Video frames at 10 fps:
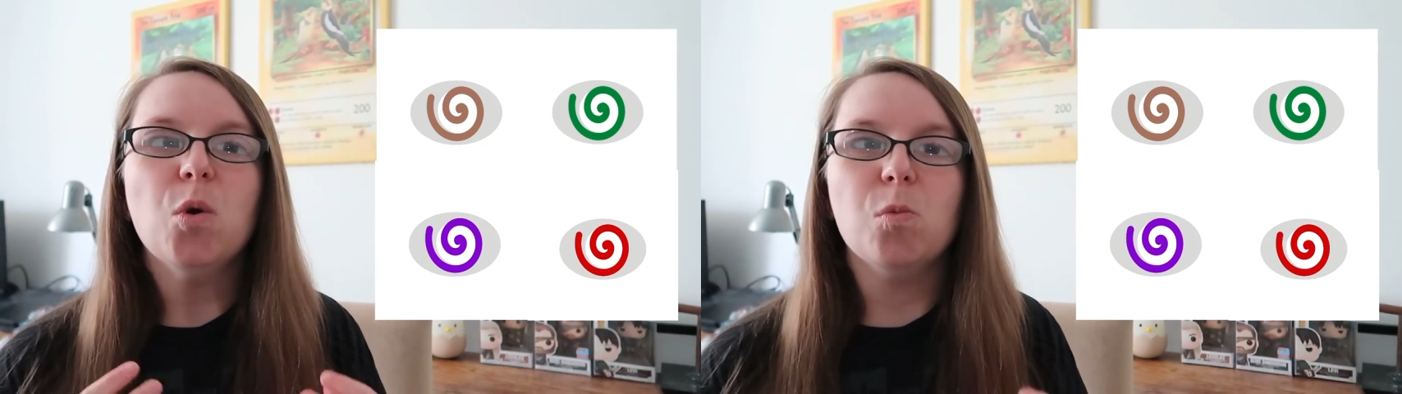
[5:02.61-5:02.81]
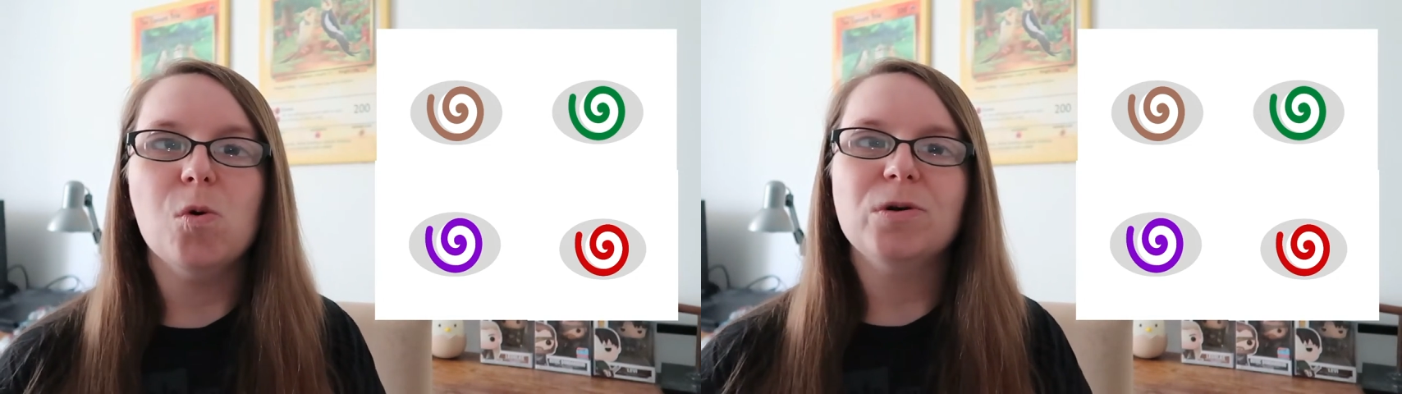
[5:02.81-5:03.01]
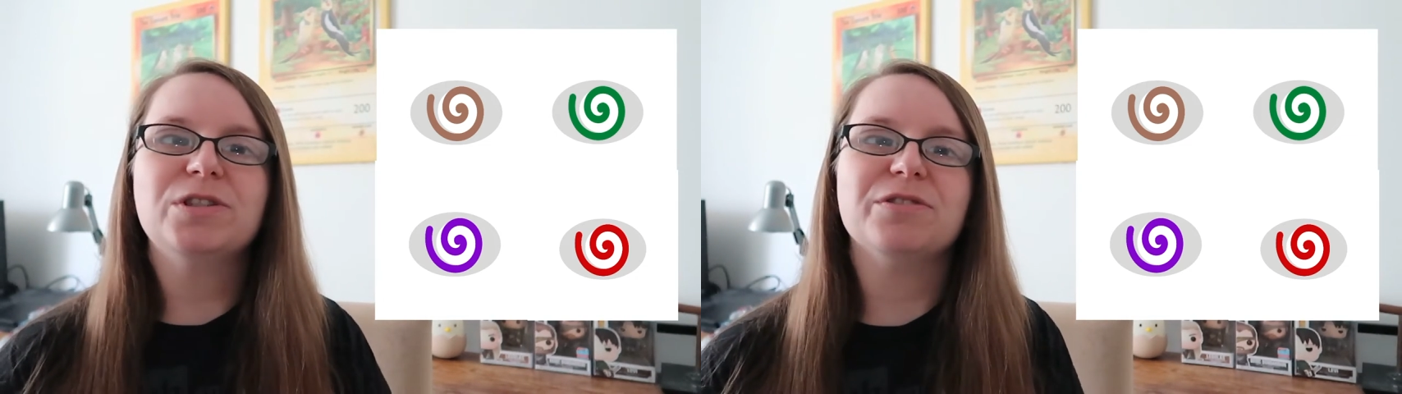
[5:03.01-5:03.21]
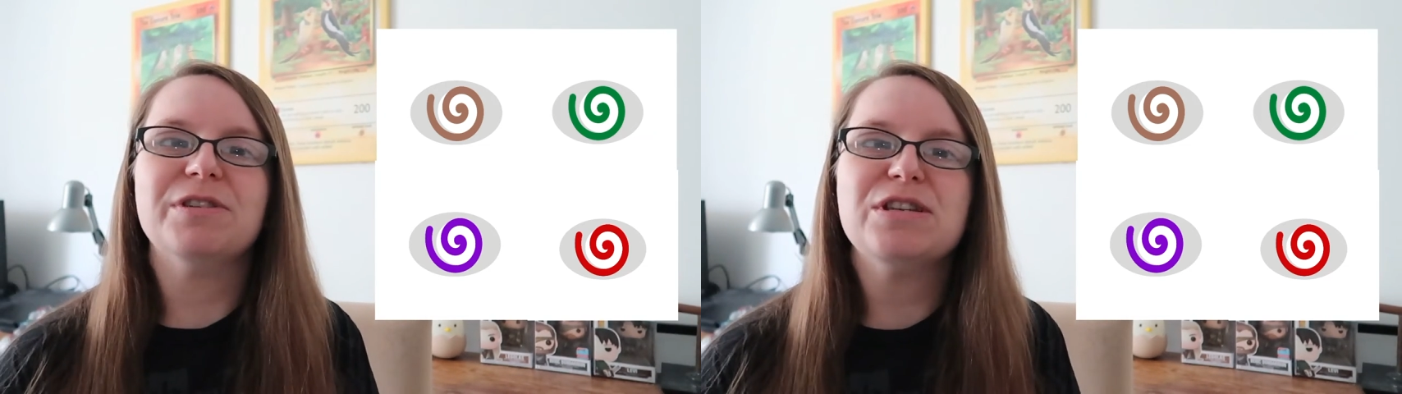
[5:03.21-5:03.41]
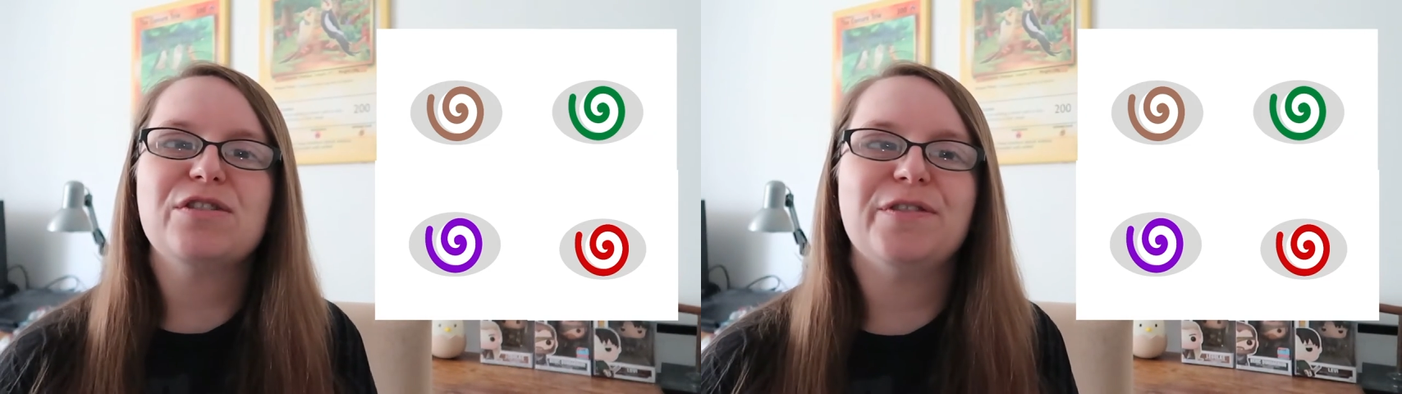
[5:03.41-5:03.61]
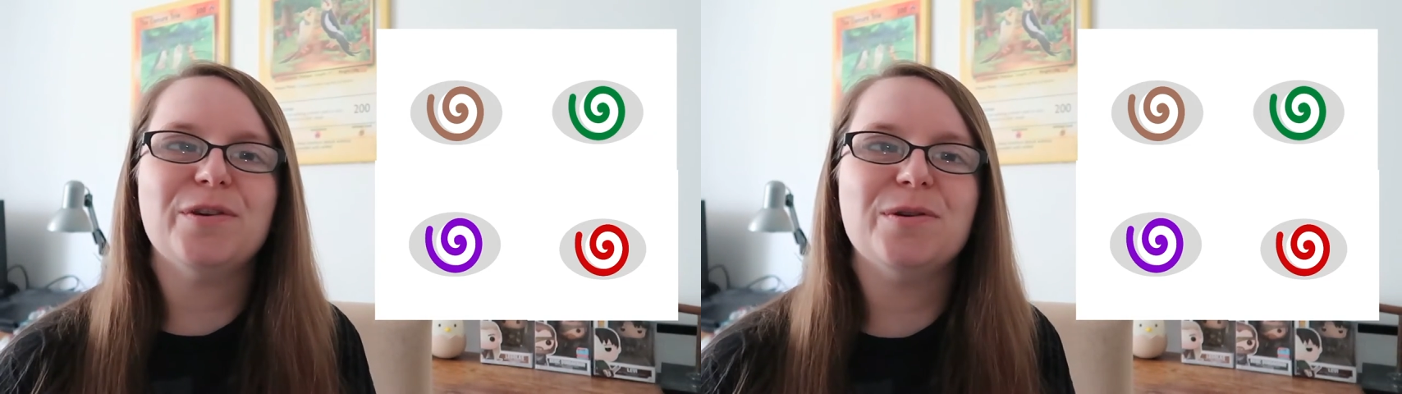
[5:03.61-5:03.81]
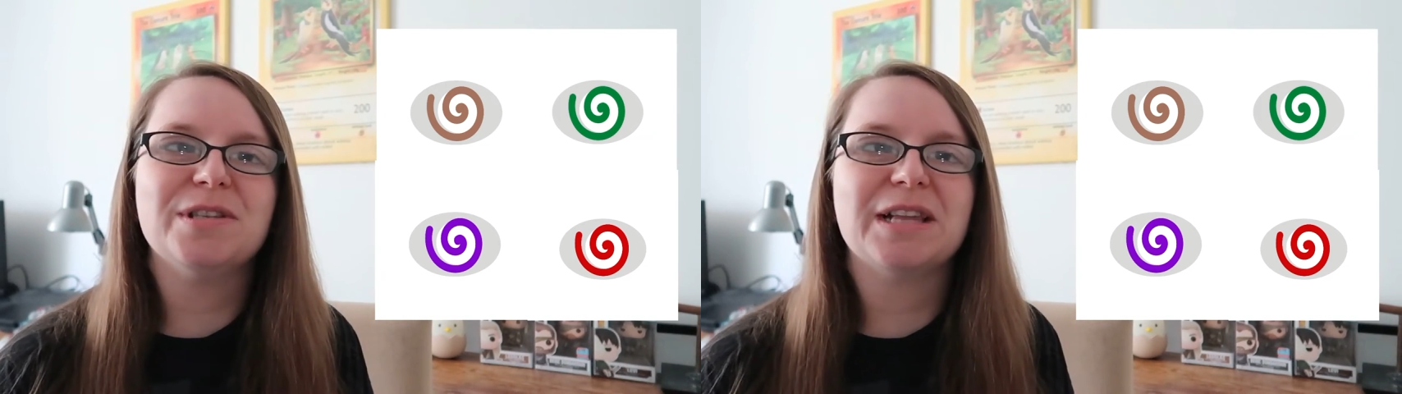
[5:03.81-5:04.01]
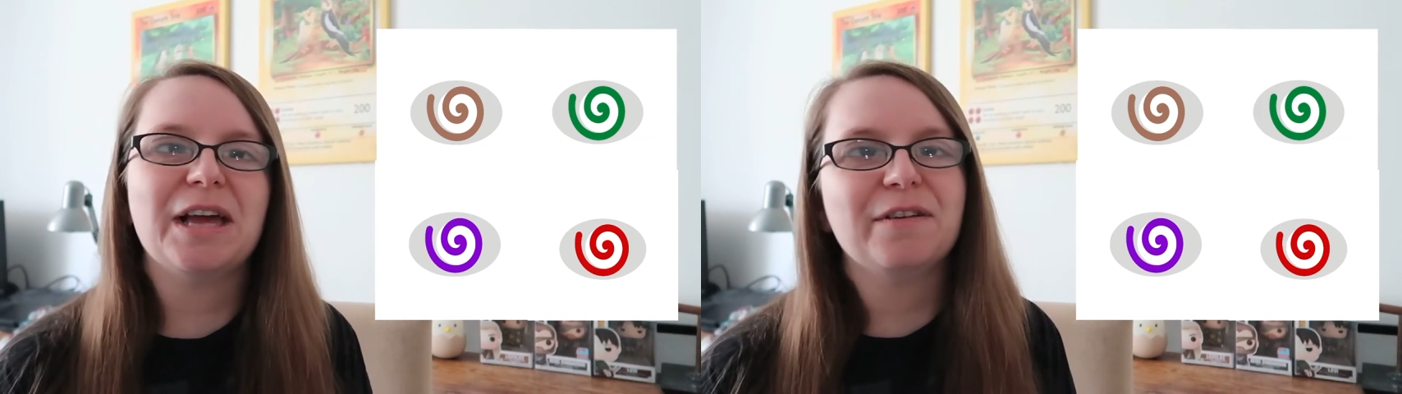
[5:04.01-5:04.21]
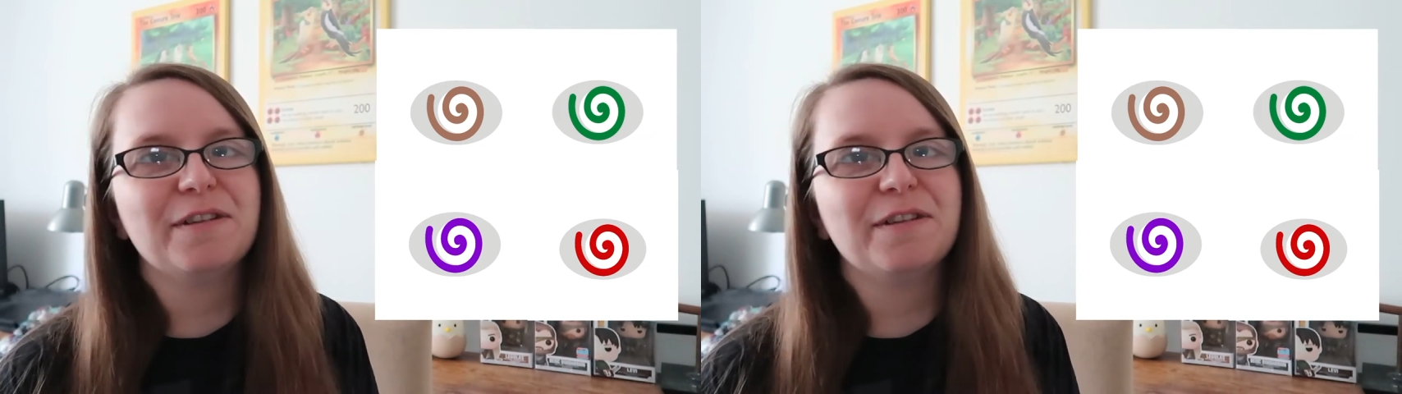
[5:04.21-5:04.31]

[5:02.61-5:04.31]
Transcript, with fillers: water-rich foods like